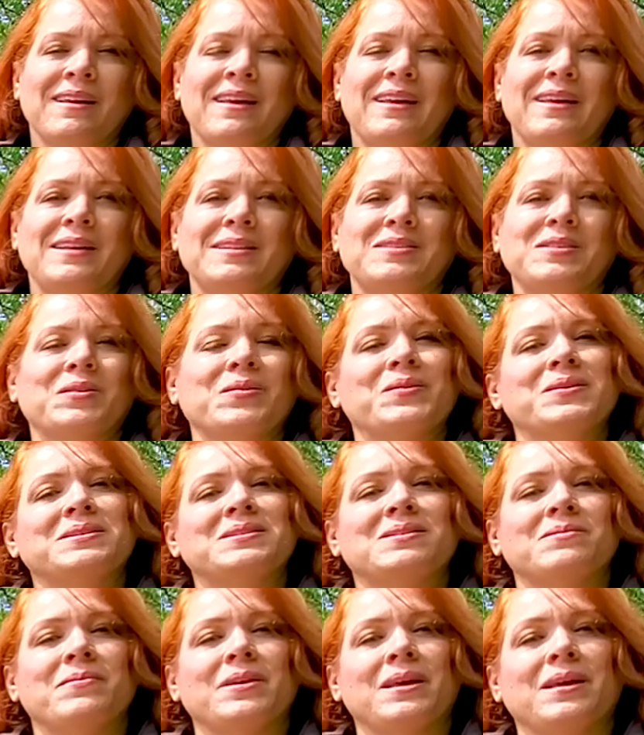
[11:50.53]
is going
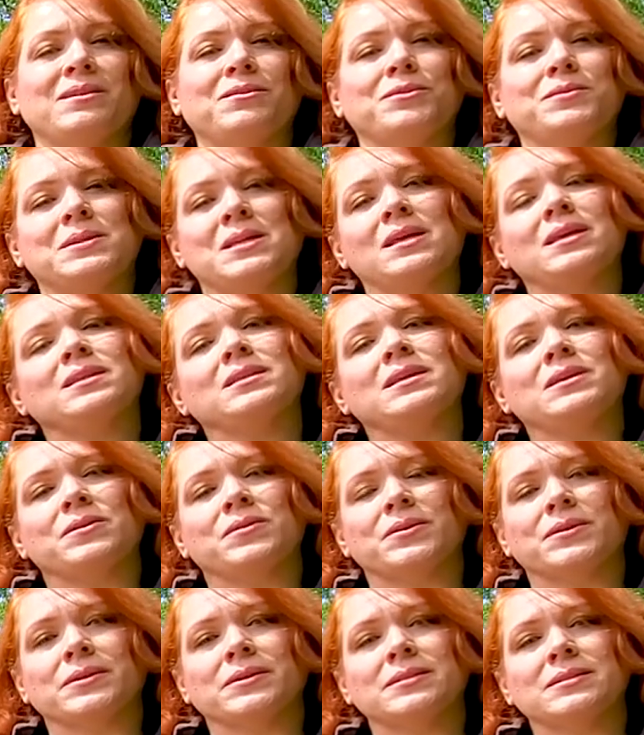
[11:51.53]
to be uniquely
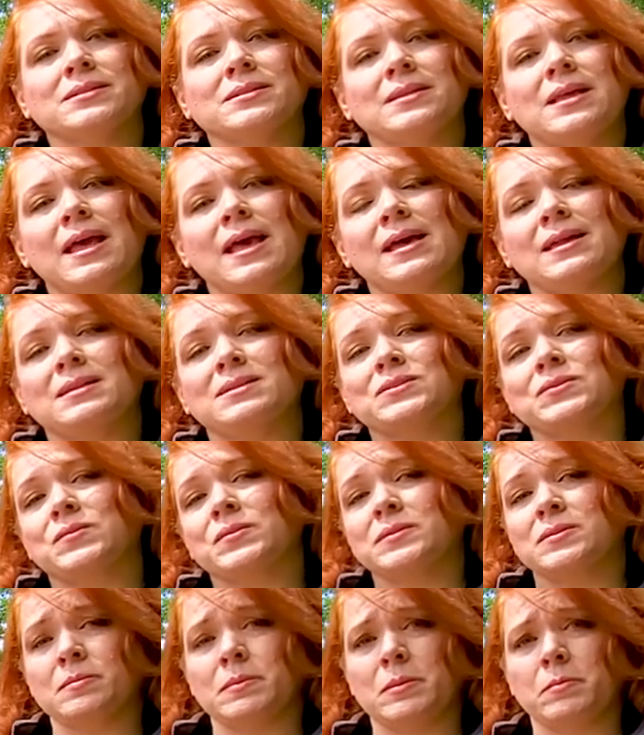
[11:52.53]
yours and it's
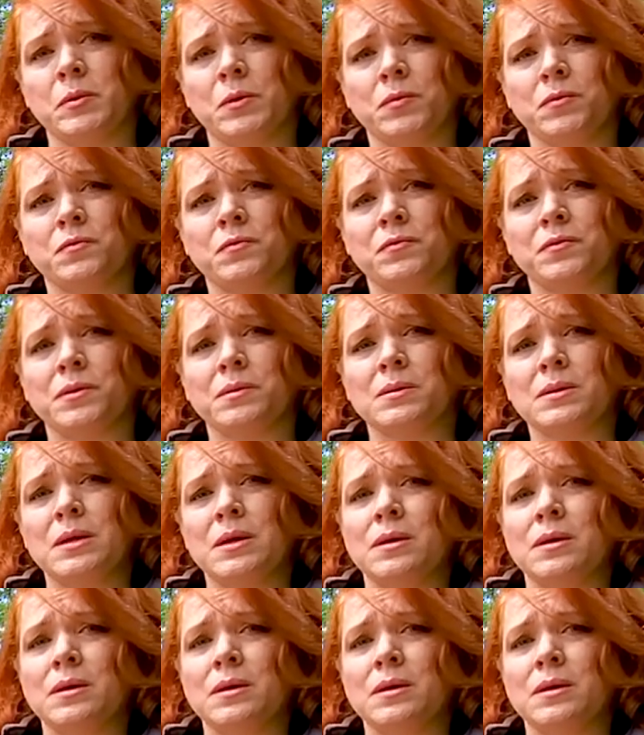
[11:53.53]
going to be beautiful.